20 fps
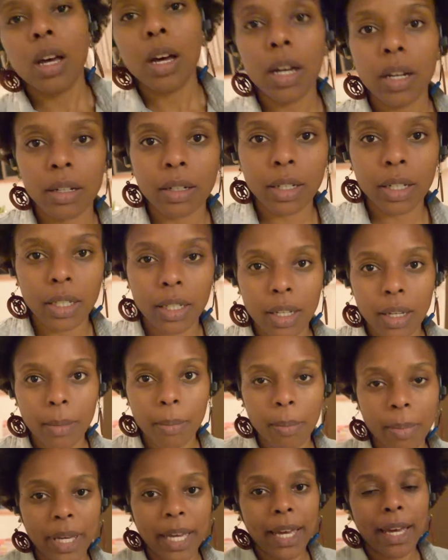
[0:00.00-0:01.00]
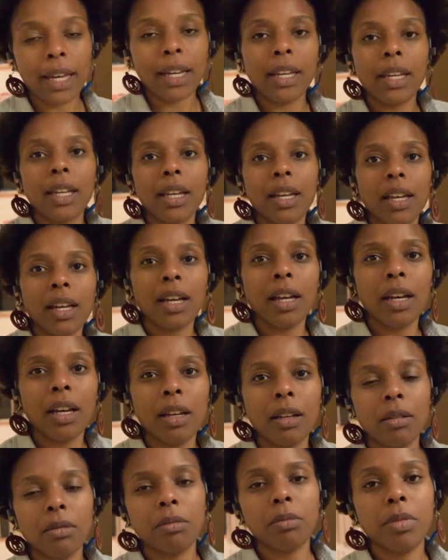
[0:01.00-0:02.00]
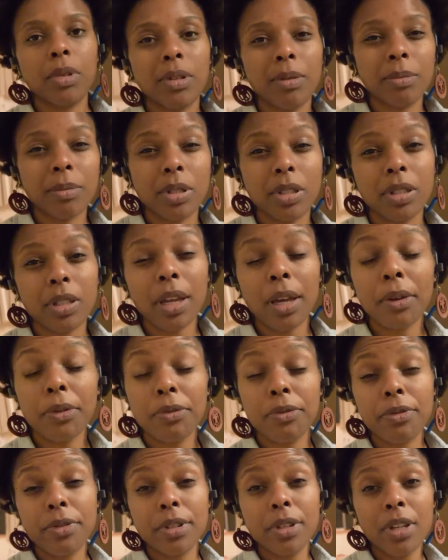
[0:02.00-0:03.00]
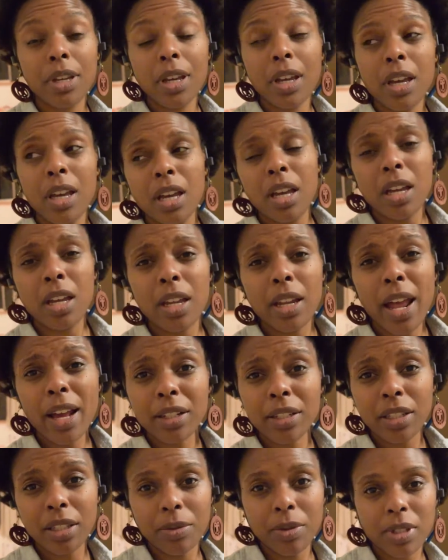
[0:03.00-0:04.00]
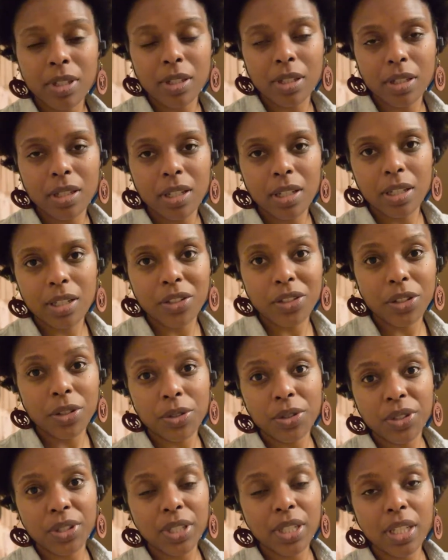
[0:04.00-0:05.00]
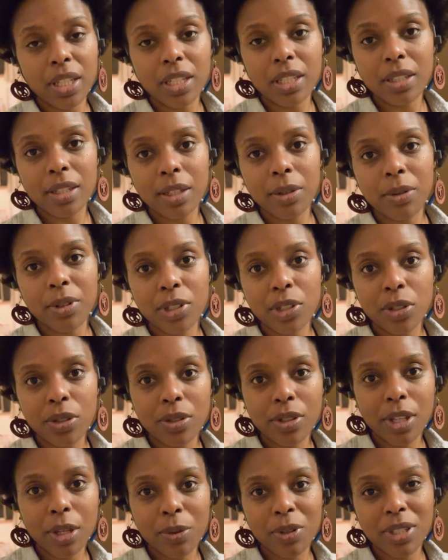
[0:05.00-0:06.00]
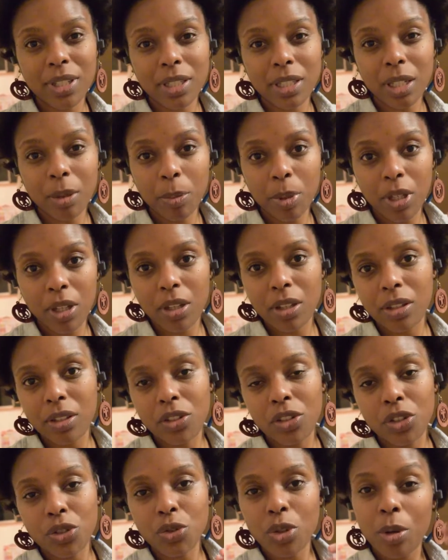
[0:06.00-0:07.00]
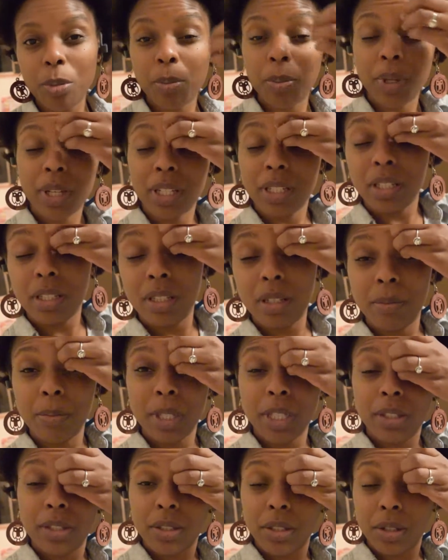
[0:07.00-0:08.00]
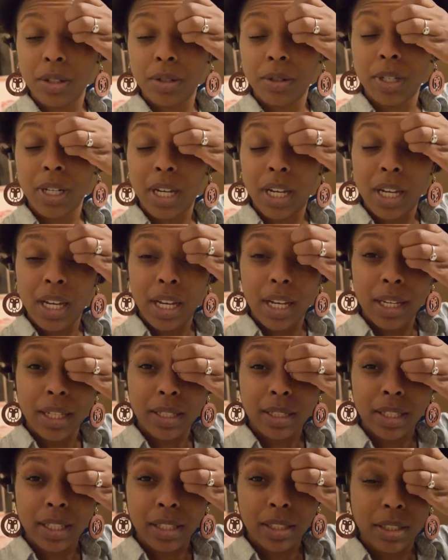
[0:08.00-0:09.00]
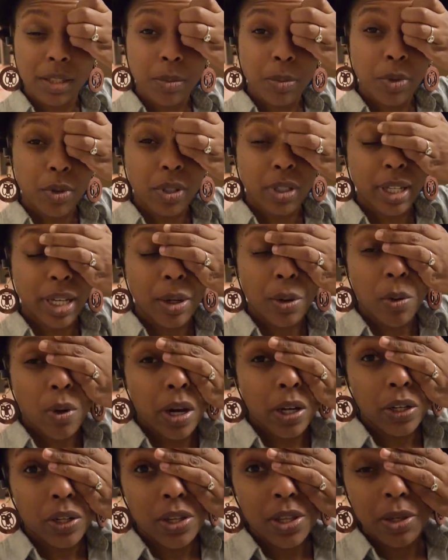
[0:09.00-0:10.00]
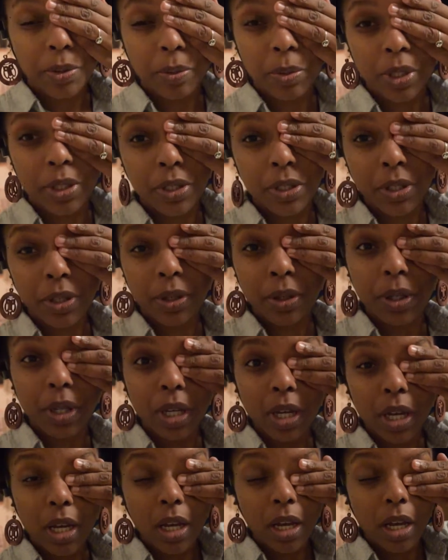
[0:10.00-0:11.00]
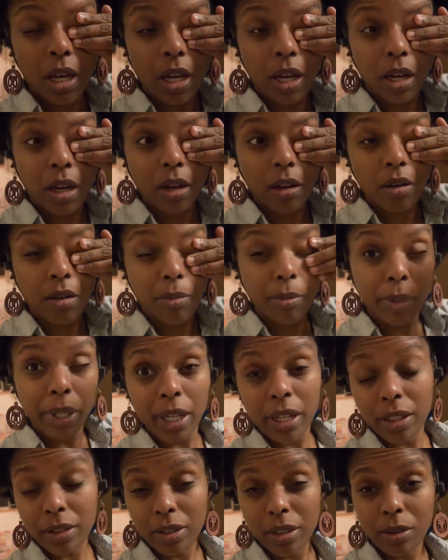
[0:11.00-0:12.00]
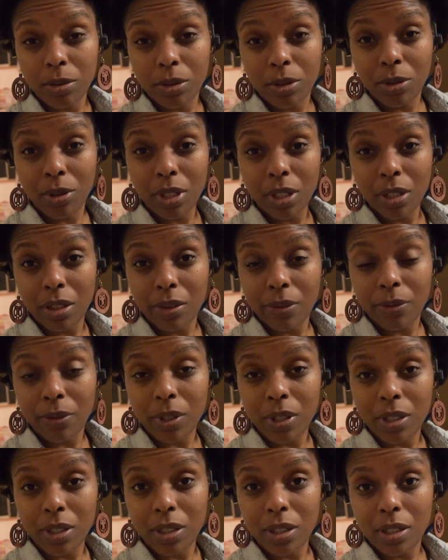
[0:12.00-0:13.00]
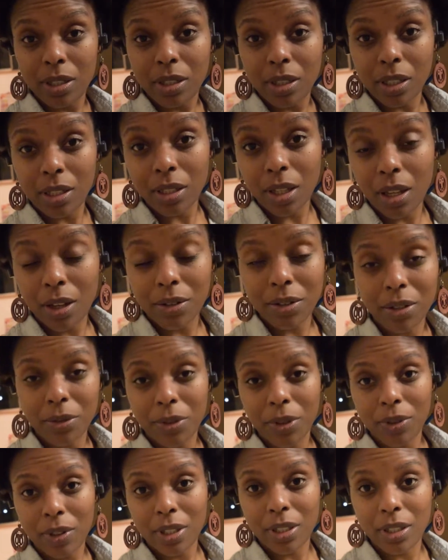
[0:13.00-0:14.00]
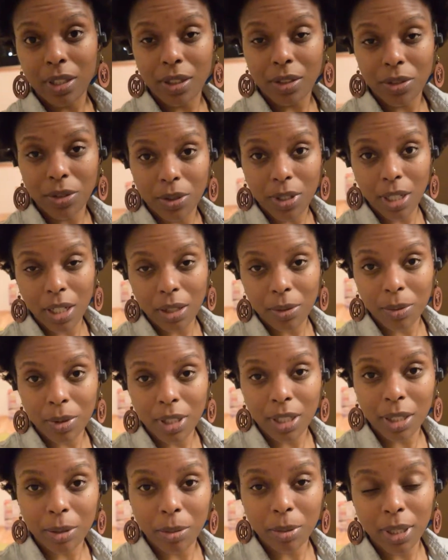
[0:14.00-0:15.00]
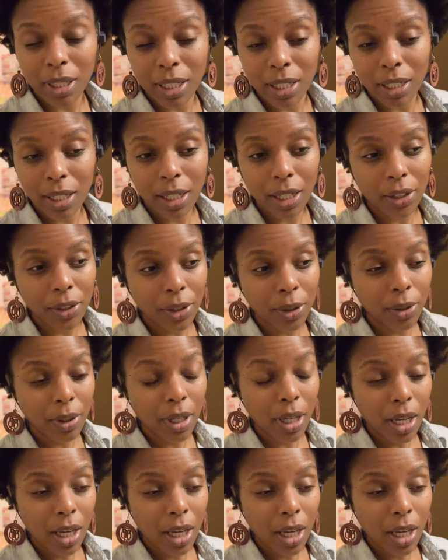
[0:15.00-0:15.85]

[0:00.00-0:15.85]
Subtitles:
Alright, I'm back. I'm stuffed. It actually wasn't as good as it usually is. They were skimping on the shrimp, and then the miso tasted more like water than miso. But I guess that's what you get for $6.50. You can't really complain, can you?